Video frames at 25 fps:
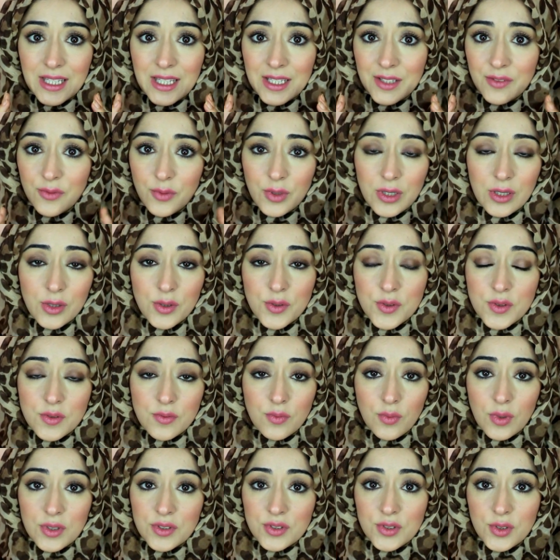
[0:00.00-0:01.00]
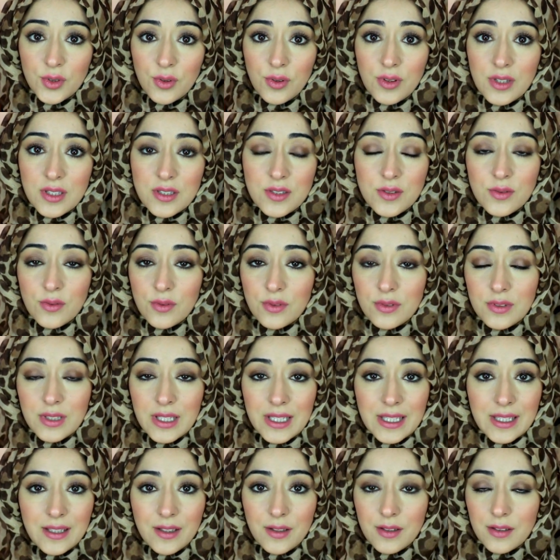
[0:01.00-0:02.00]
and if we lose one tooth, it's not
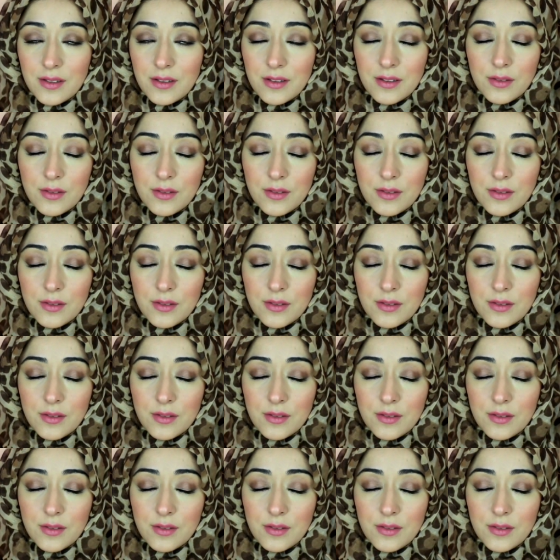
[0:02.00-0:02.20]
like